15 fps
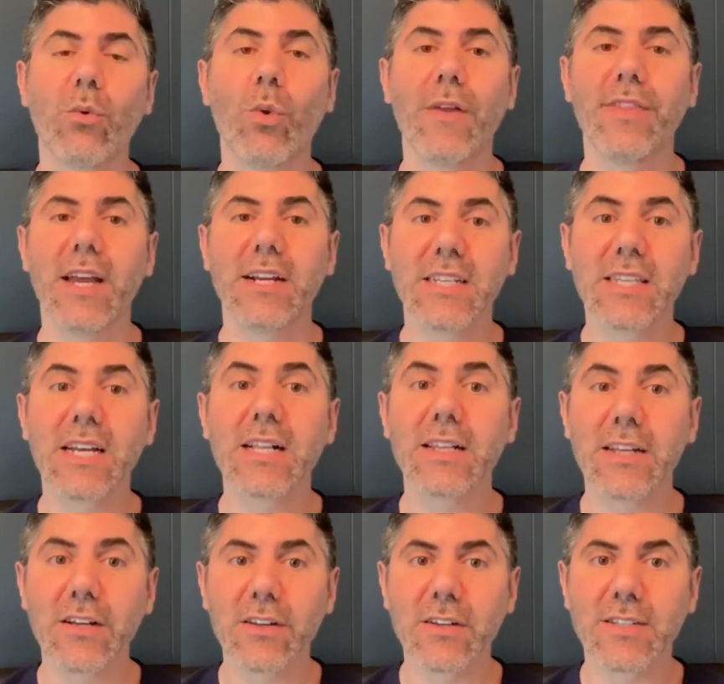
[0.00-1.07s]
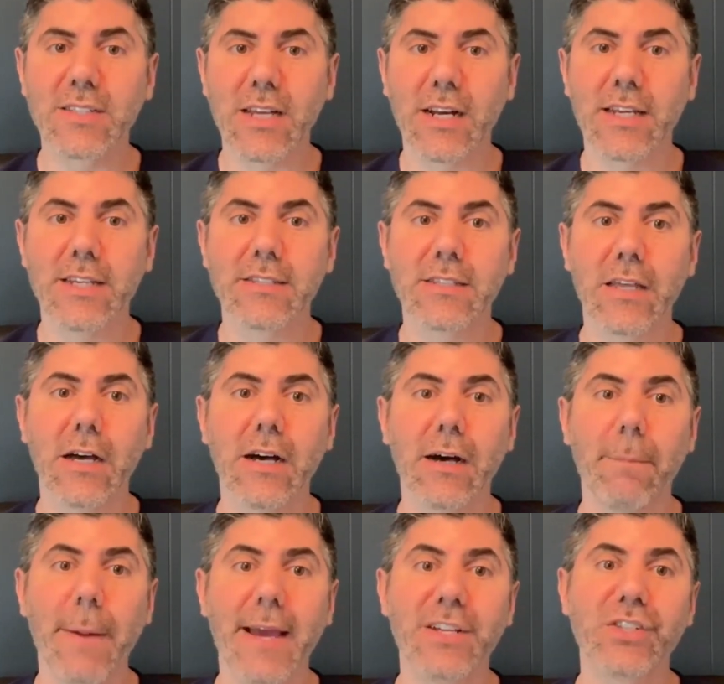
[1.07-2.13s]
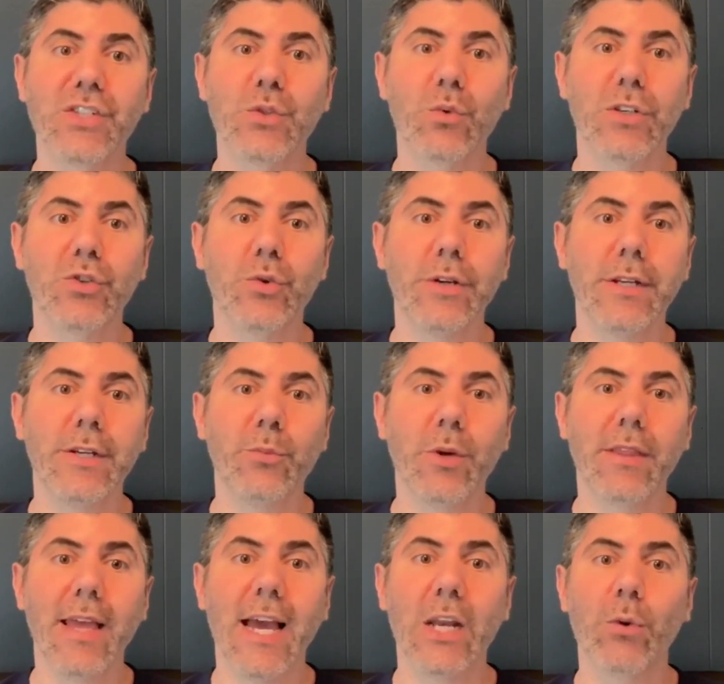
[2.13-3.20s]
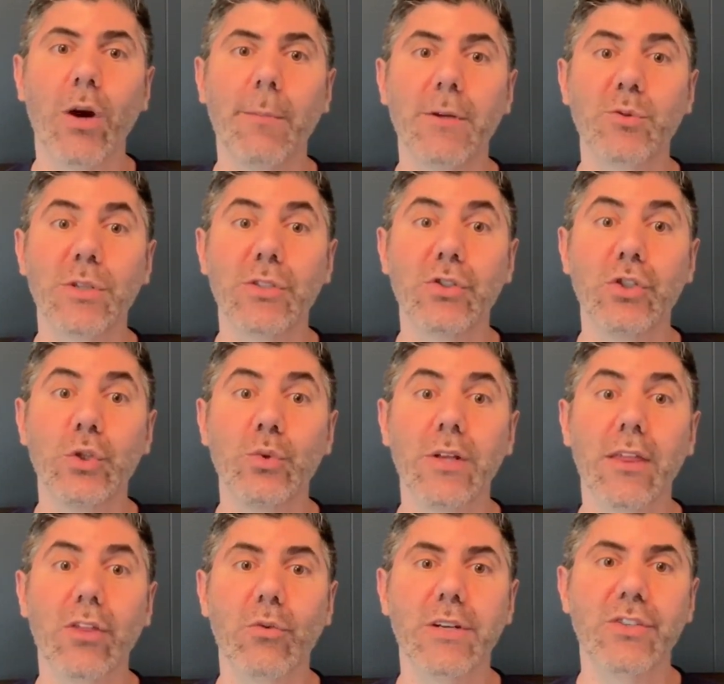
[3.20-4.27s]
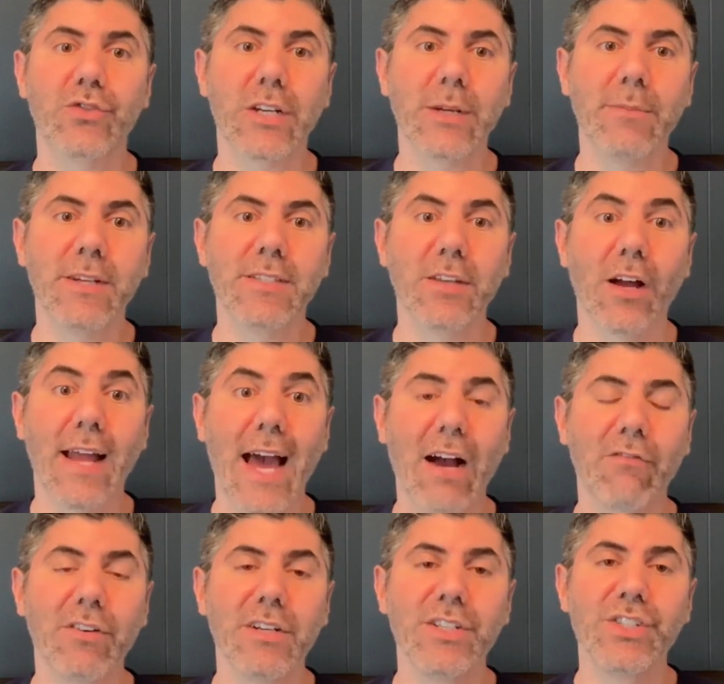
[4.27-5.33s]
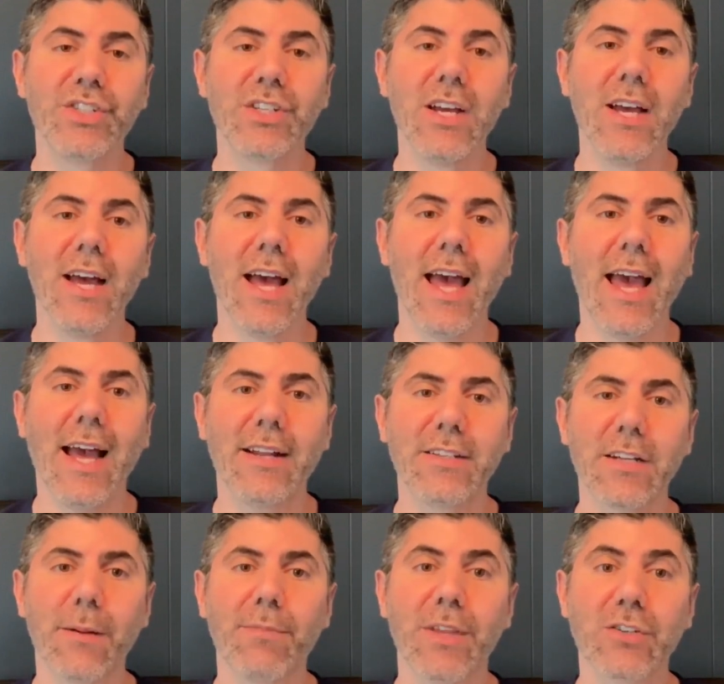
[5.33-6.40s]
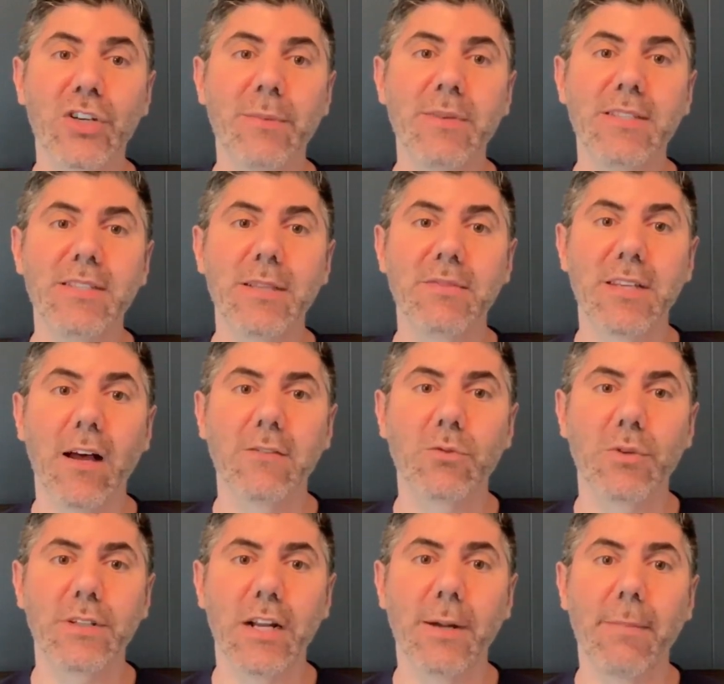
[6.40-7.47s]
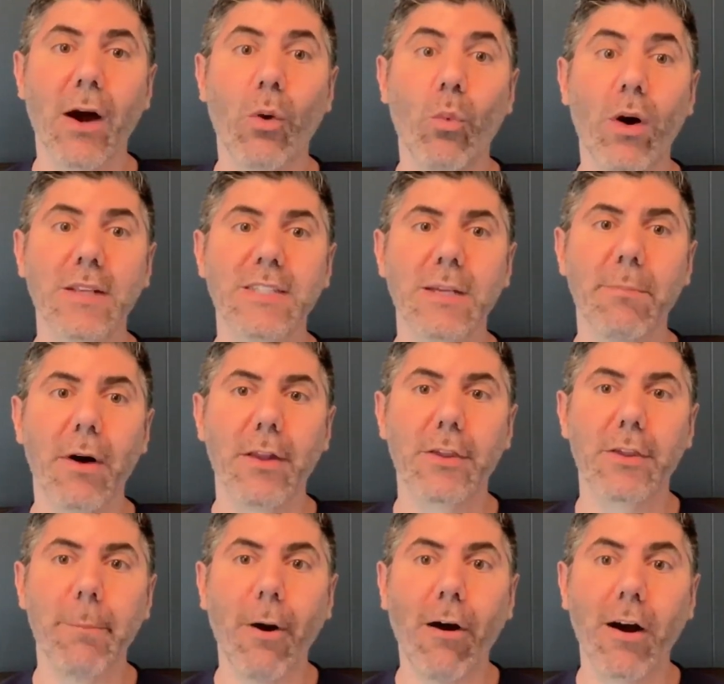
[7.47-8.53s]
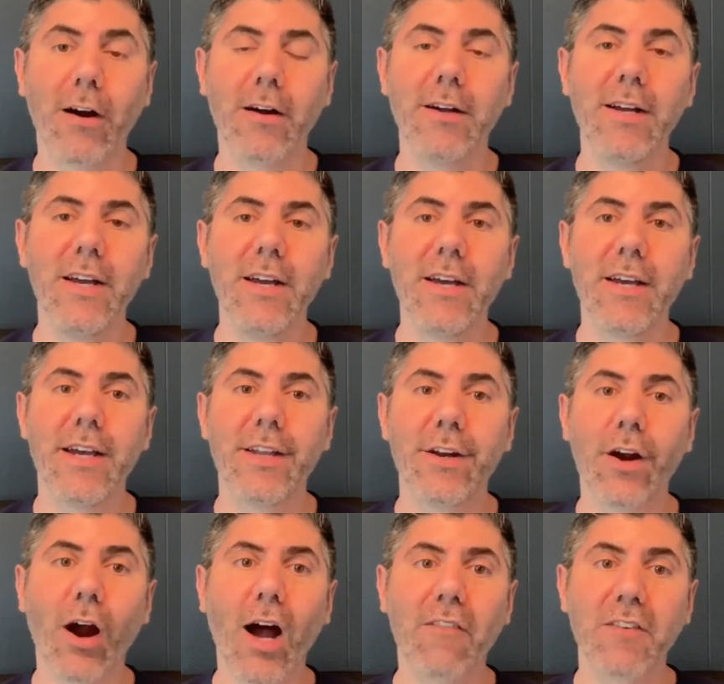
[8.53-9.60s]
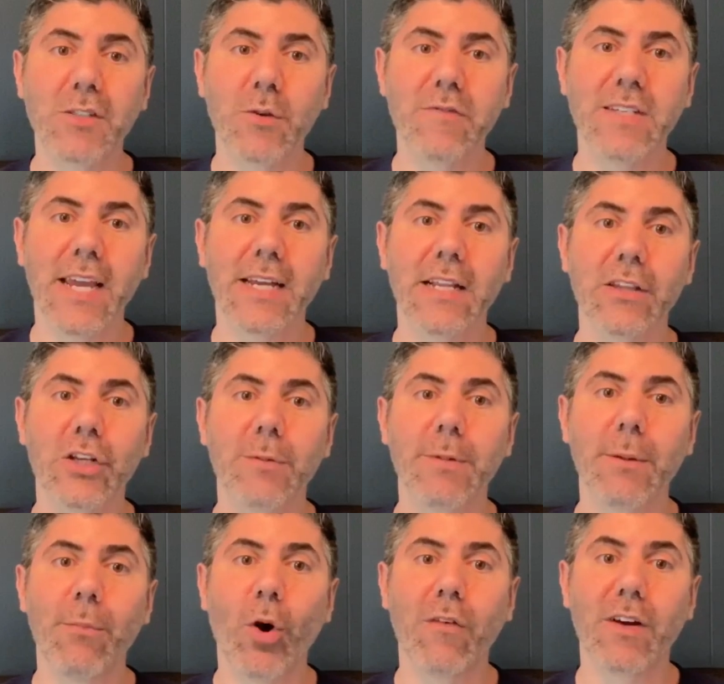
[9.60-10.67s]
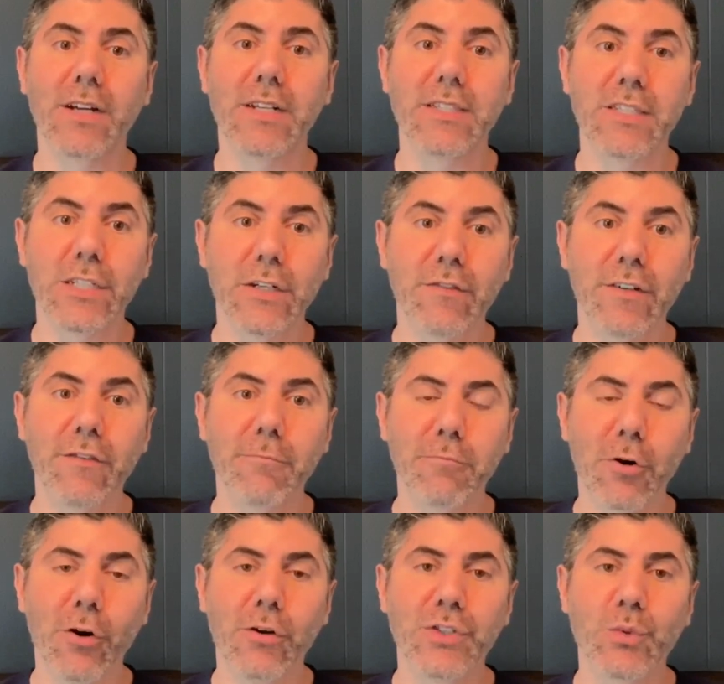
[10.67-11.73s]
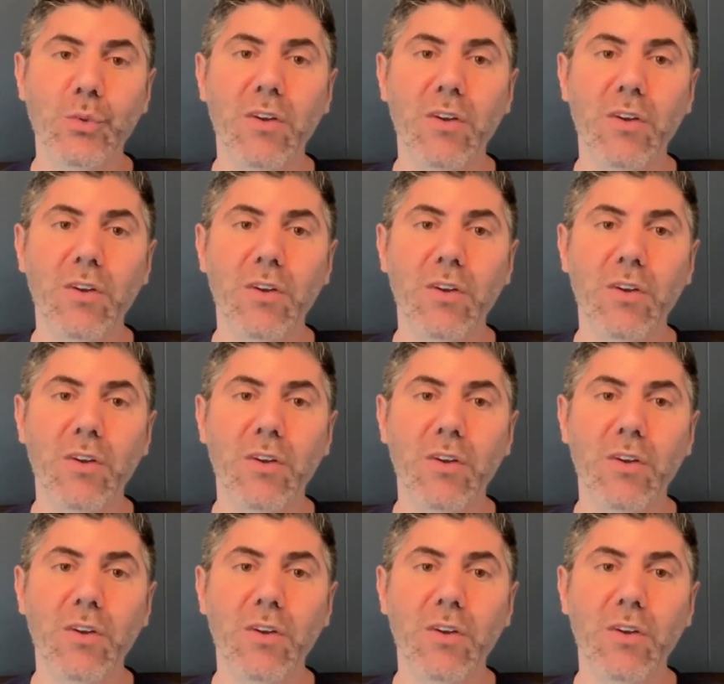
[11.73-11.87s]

When they did the clinical studies, the patients were treated with anywhere between 2 to 3 treatments on average, and the treatments themselves were done about once a month apart. In our office, we've taken a little bit more of a conservative approach.